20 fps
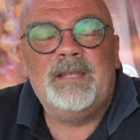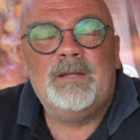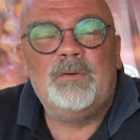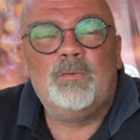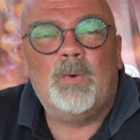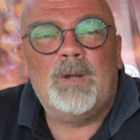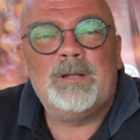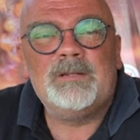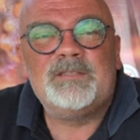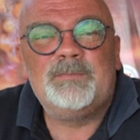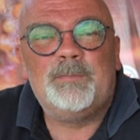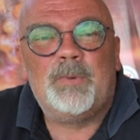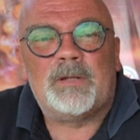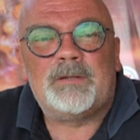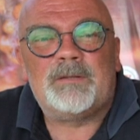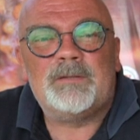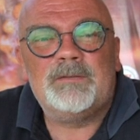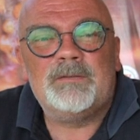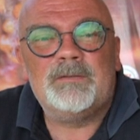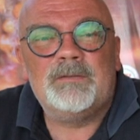in one spot
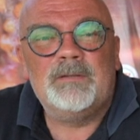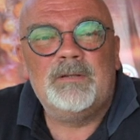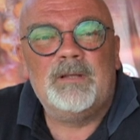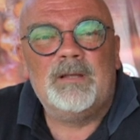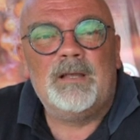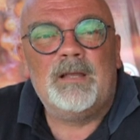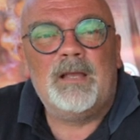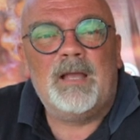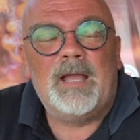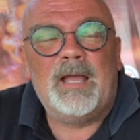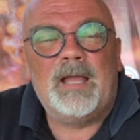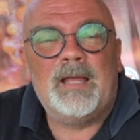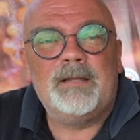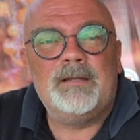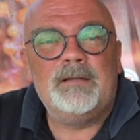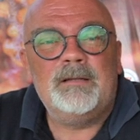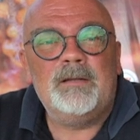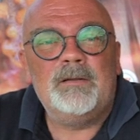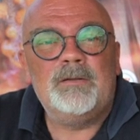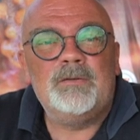
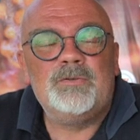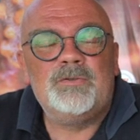and